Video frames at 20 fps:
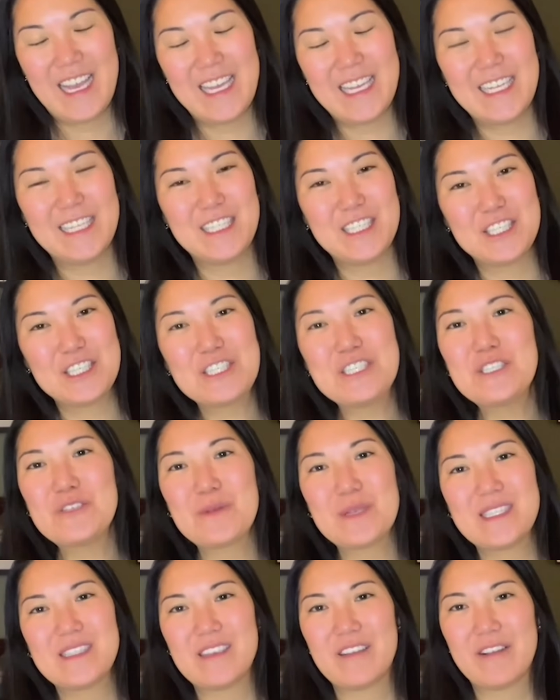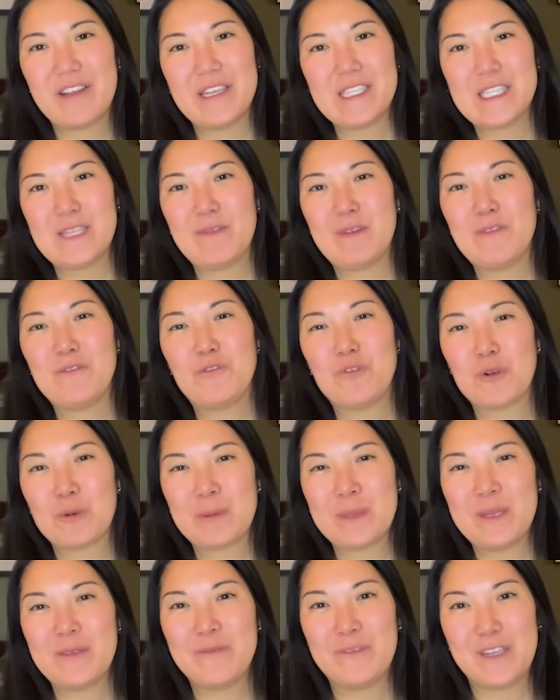In addition to a series of
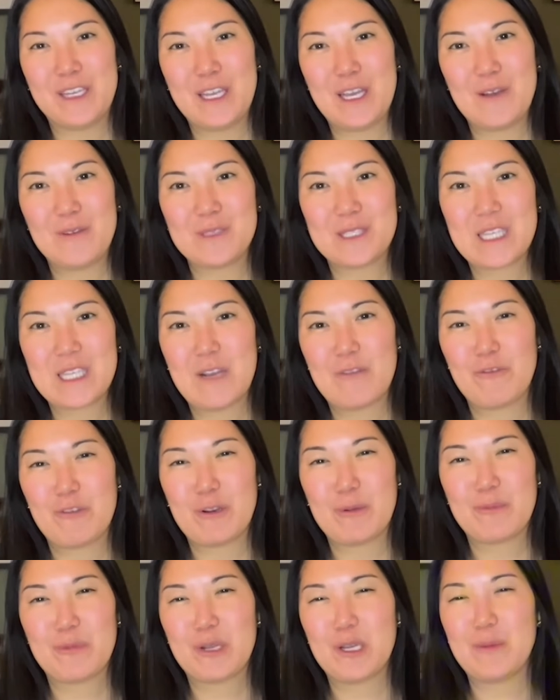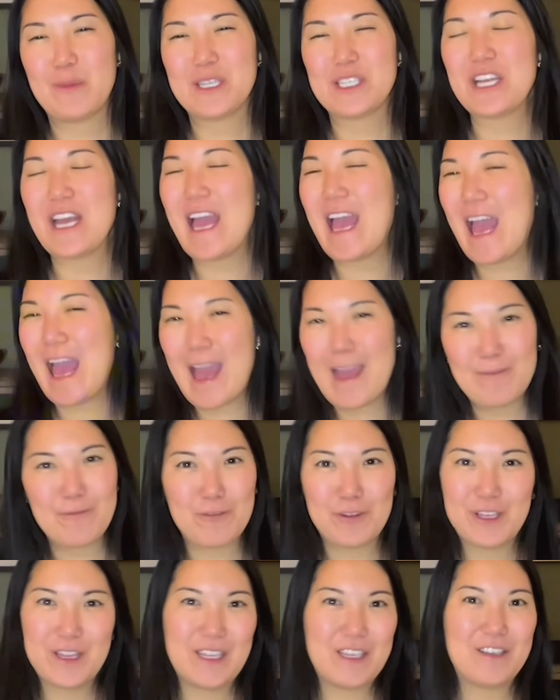informative videos covering pretty much
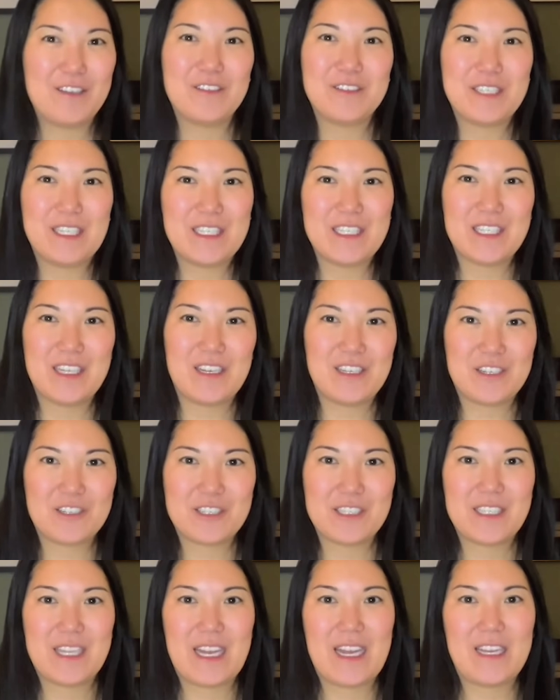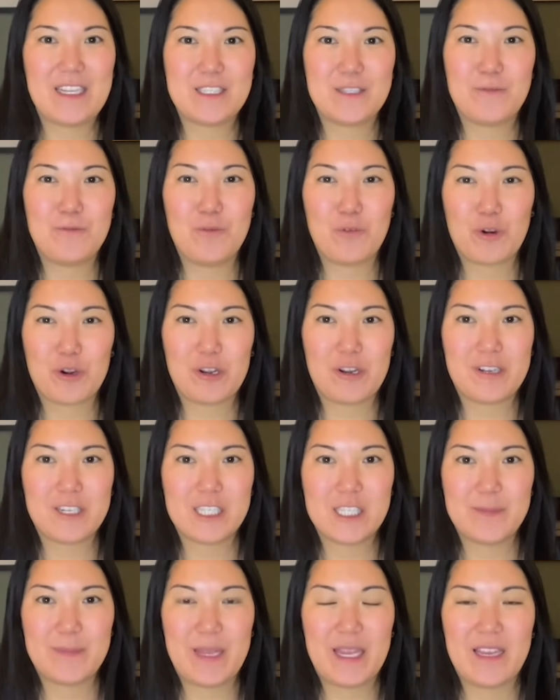everything you'll need to understand as a foreigner
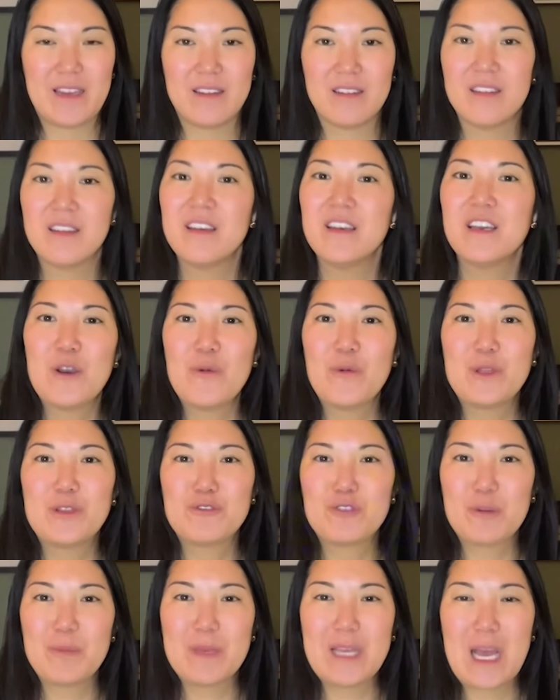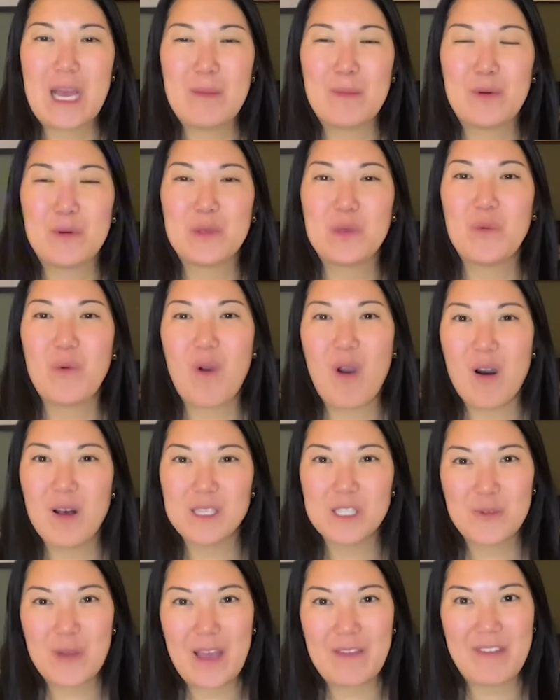in Spain, with Tripiamo you
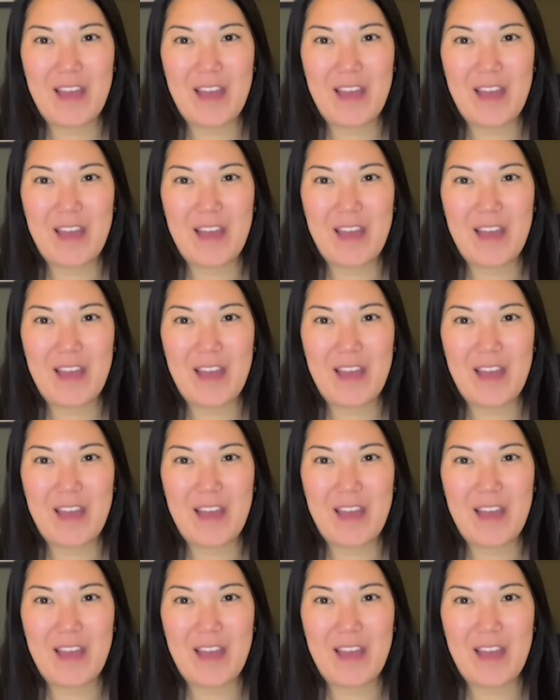also have